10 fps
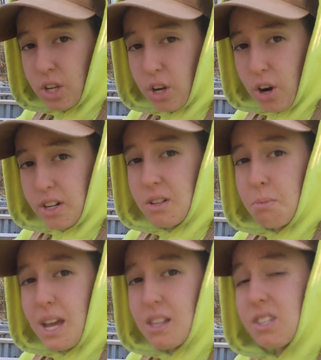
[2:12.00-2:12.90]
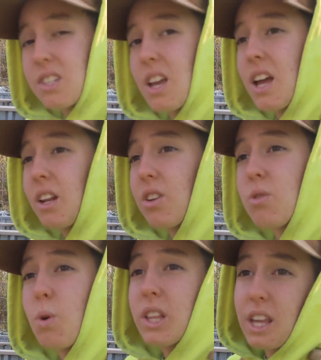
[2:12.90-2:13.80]
the garden beds and
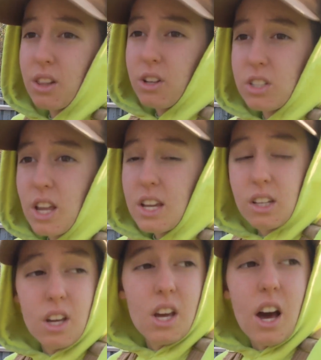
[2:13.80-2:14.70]
what that looks like.